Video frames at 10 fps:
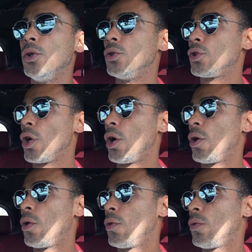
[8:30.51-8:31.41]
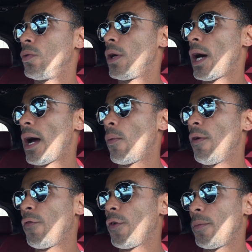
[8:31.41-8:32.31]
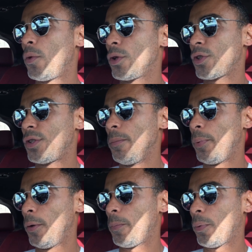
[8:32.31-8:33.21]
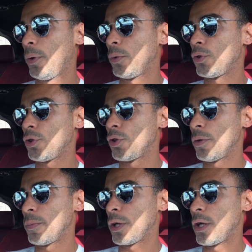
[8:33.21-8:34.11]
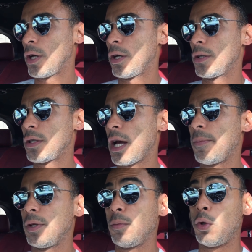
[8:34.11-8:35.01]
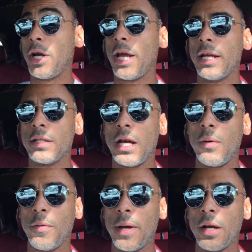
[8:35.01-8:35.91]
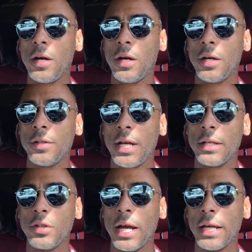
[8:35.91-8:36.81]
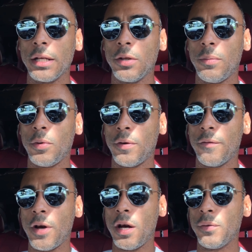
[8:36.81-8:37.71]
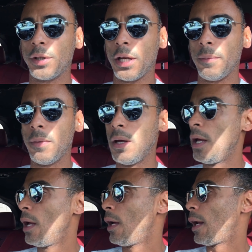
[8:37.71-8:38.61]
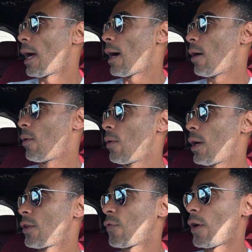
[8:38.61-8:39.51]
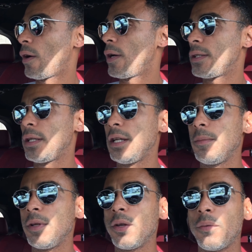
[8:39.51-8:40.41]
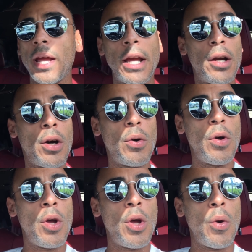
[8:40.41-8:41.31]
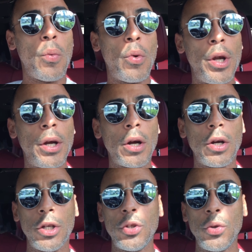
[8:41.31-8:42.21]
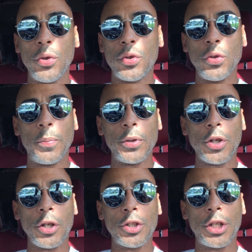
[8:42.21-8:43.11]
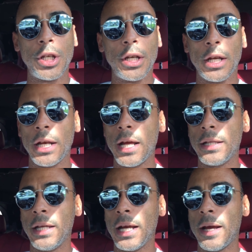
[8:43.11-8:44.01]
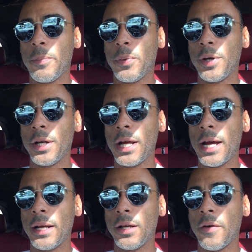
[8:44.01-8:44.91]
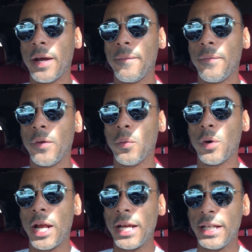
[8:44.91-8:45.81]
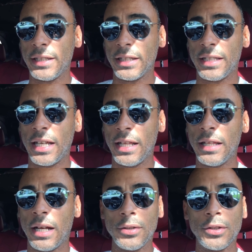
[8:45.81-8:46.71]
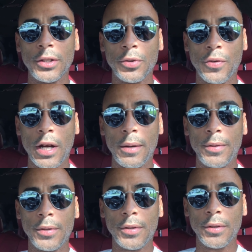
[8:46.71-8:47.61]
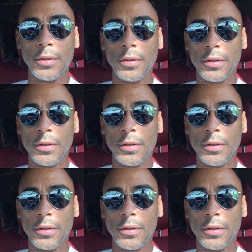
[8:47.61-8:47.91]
So I went for the more simple approach because I'm a little more hands-on with my cars. I get a little more involved with them. Now, as far as the Demon Durango, we are going to do the supercharge kit, and I think I put it at, all right, when I get to 10,000 subscribers,